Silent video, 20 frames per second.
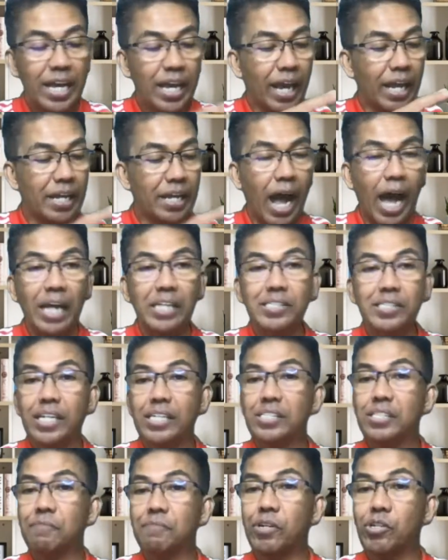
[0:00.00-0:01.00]
and Isaac
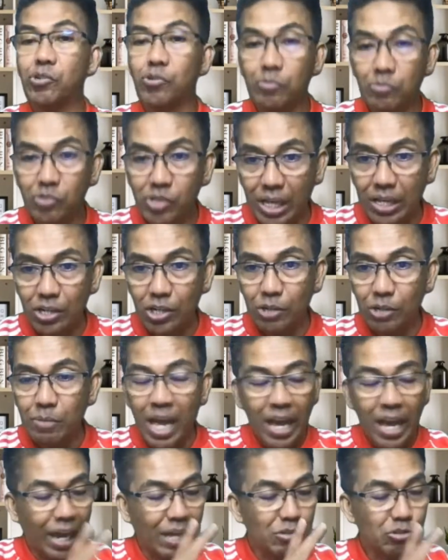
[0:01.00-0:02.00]
is the father of Jacob,
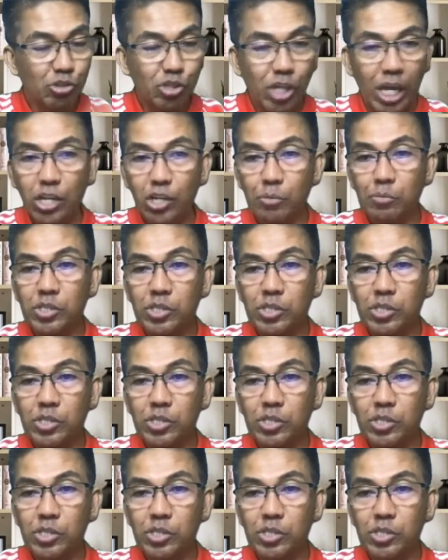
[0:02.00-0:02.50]
and Jacob